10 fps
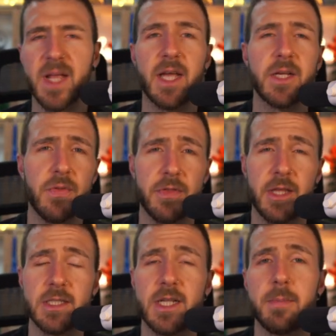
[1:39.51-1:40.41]
I don't
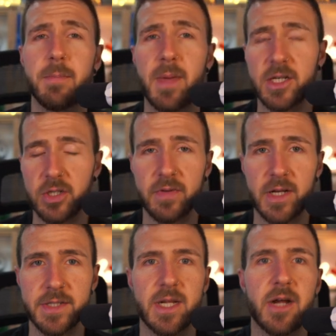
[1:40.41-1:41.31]
think that many of
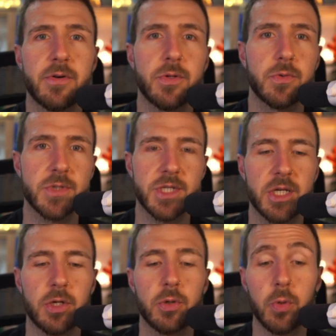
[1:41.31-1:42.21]
us are
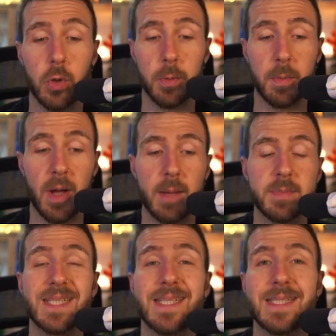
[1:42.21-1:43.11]
using Google
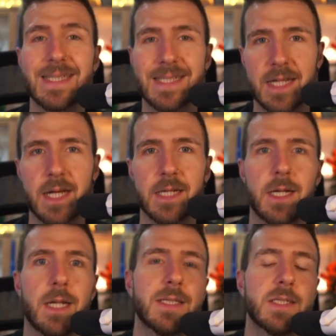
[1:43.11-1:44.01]
Maps inside
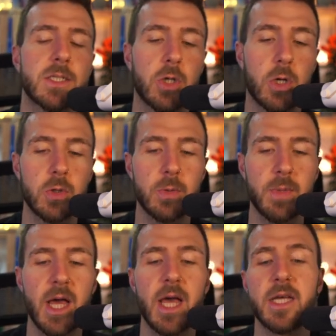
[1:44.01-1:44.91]
a lazy column,
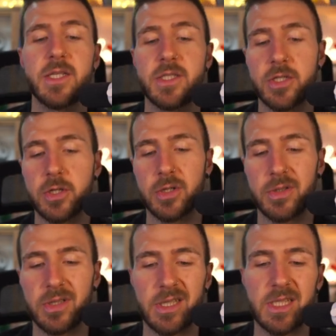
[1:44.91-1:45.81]
so
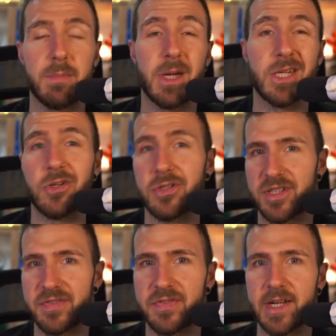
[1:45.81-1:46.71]
this might not
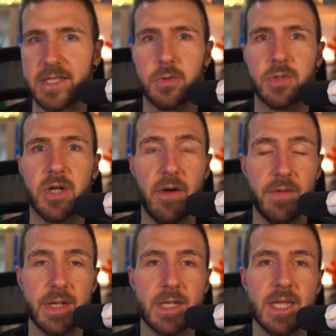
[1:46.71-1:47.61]
affect you
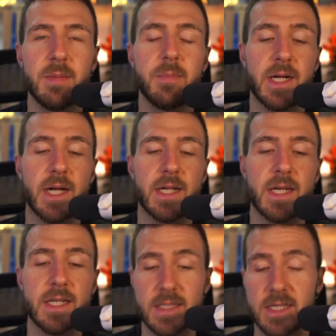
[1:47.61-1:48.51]
directly, but
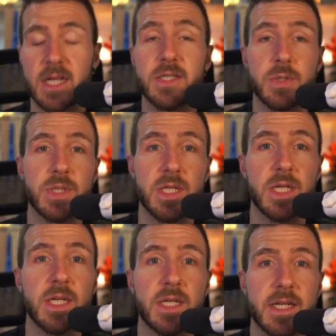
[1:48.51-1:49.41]
it's nice to
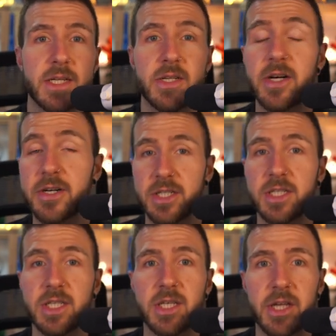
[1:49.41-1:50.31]
see that they are
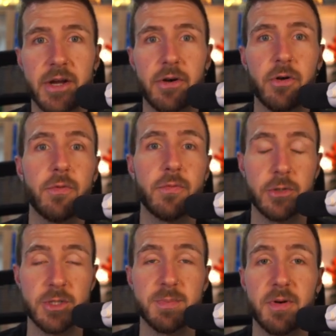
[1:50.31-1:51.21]
taking care of
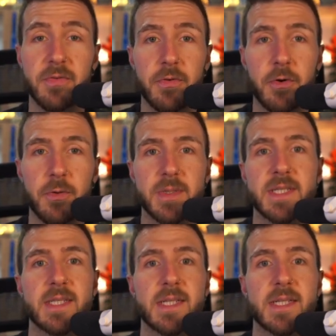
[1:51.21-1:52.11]
those
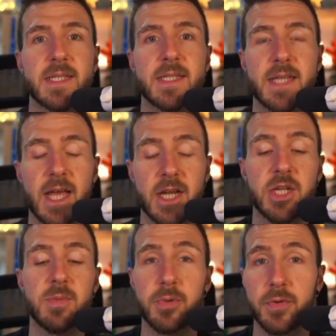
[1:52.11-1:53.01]
performances and
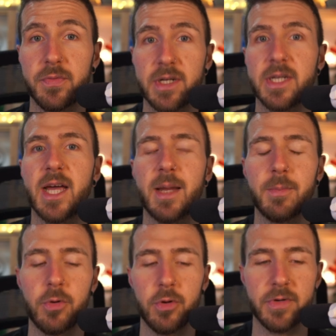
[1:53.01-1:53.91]
improving them
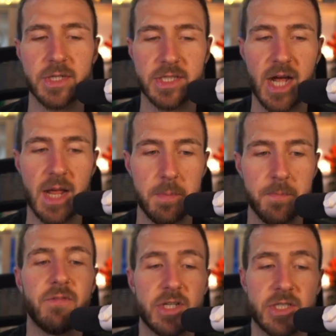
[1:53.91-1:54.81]
over time.
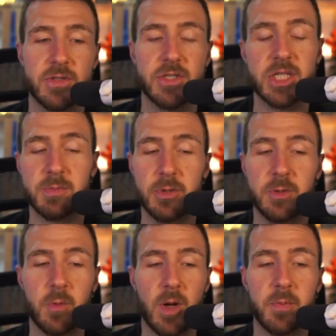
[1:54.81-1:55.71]
Version
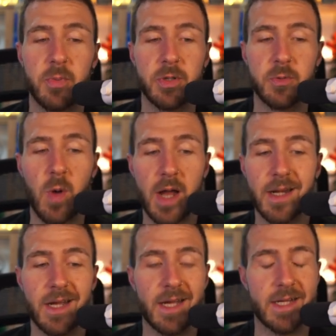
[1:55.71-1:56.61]

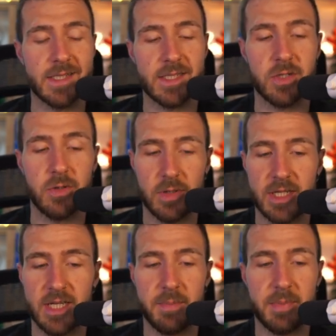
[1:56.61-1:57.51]
6.1.1 has
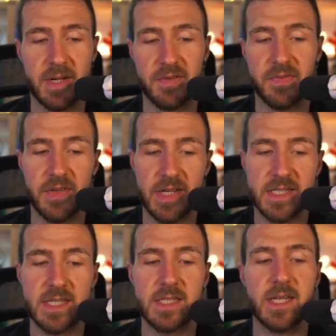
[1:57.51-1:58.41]
only a bug
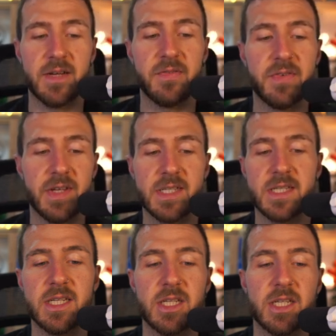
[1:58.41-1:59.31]
fix that fixed
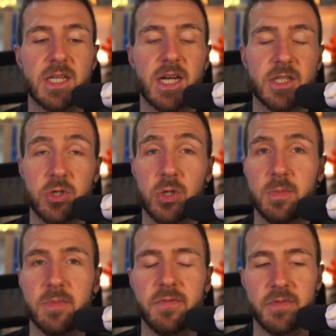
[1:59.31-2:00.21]
the
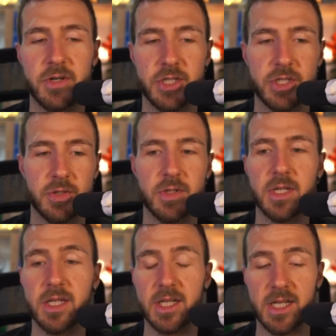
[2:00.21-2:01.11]
atom version
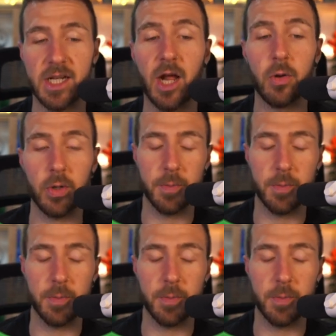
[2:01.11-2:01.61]
in the catalog.